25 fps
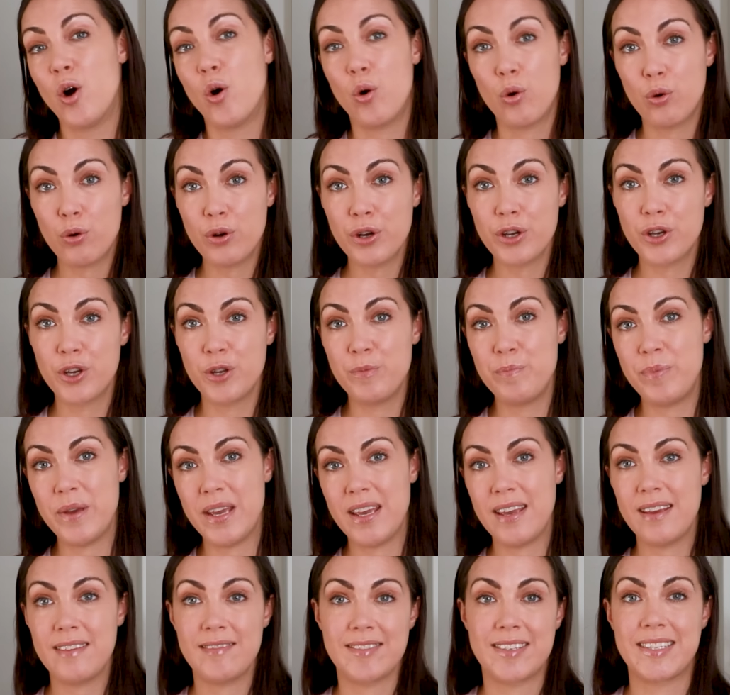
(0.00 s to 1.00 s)
or it could
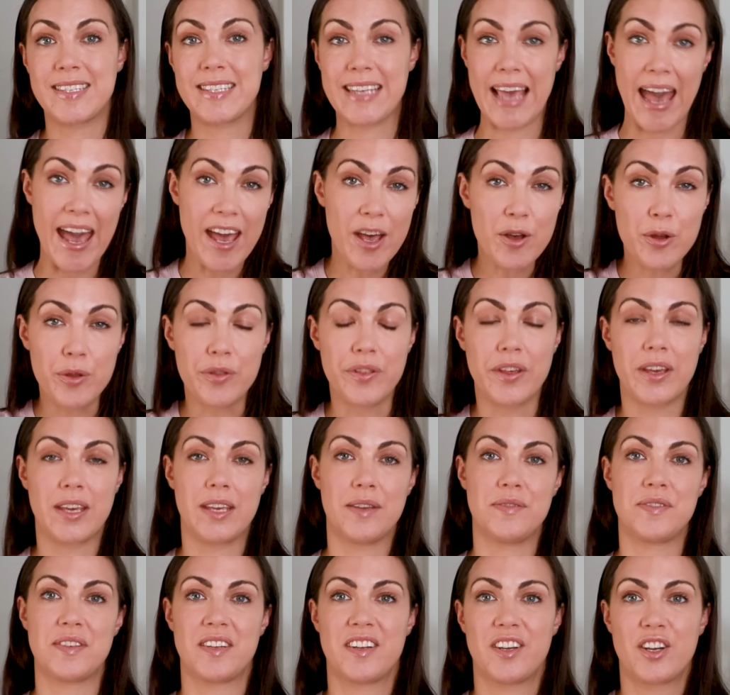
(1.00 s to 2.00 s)
be scale that
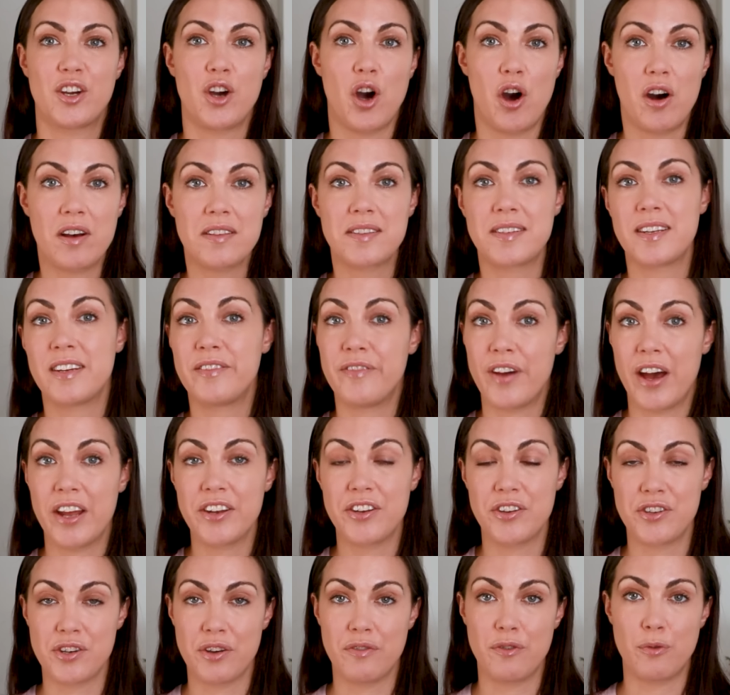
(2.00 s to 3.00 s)
gives it a cost
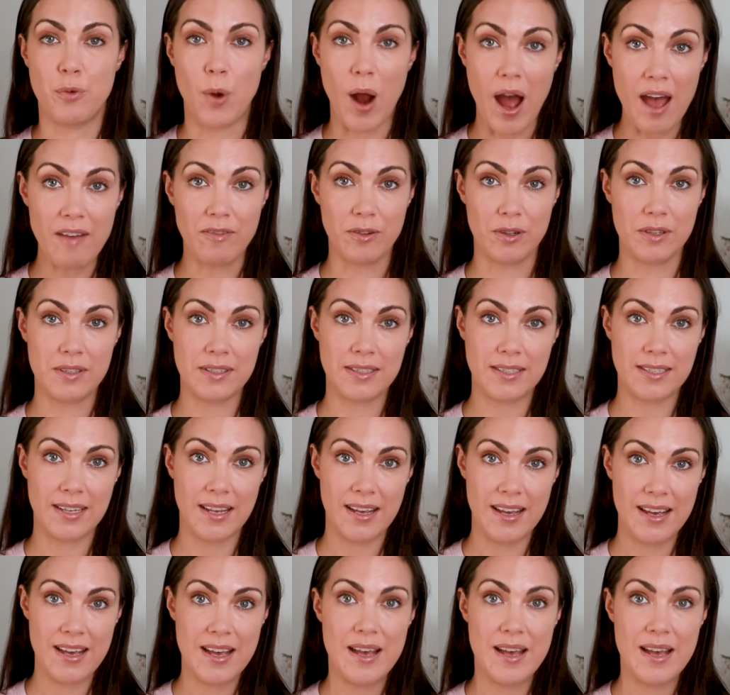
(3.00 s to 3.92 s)
advantage over rivals.